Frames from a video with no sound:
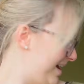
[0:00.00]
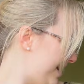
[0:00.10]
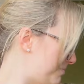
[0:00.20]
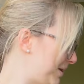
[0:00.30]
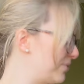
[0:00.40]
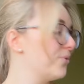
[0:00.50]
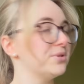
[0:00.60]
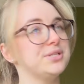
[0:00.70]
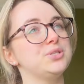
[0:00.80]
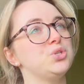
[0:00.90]
my
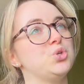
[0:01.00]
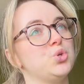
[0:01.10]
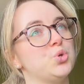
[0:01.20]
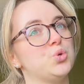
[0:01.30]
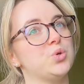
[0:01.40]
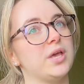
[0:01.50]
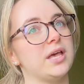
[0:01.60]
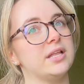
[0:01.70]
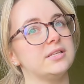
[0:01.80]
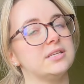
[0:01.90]
goal is to
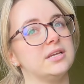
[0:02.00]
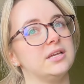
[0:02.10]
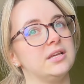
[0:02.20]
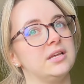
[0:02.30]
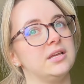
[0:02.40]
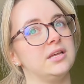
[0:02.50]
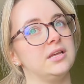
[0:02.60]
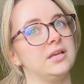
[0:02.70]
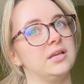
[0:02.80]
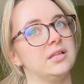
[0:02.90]
get
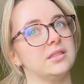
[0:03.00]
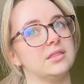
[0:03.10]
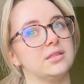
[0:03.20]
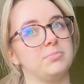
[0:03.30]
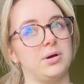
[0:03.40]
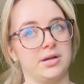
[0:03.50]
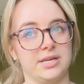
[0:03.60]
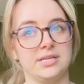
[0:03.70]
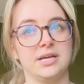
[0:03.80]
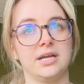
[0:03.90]
the
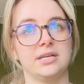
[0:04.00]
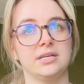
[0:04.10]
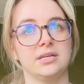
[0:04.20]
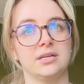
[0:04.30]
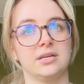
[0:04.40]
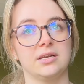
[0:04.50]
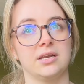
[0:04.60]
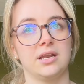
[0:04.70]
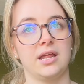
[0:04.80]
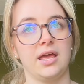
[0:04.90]
body done
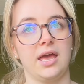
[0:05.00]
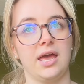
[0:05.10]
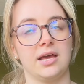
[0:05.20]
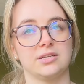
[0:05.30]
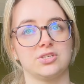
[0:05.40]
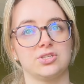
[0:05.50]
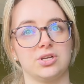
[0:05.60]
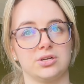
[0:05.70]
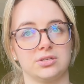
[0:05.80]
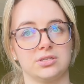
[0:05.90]
and
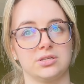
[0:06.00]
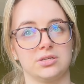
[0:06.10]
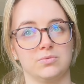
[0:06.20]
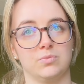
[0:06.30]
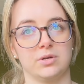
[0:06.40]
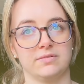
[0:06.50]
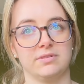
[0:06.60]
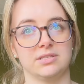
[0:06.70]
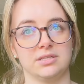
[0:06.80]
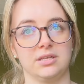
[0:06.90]
start one of
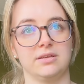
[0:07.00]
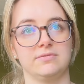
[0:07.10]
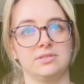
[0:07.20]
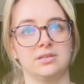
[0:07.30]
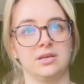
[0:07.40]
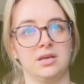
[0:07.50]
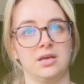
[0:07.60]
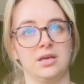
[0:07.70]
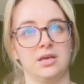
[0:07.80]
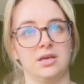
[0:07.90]
the sleeves
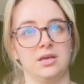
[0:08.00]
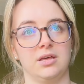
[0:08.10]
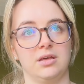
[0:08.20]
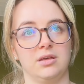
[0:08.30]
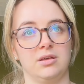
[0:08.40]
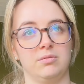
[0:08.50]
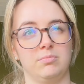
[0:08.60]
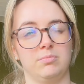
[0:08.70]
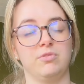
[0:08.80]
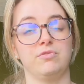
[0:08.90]

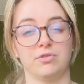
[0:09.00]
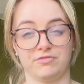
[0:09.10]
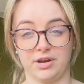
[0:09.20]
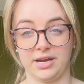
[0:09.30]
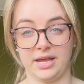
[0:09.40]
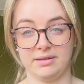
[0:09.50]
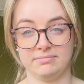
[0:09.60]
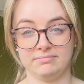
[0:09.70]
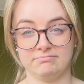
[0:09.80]
before Friday,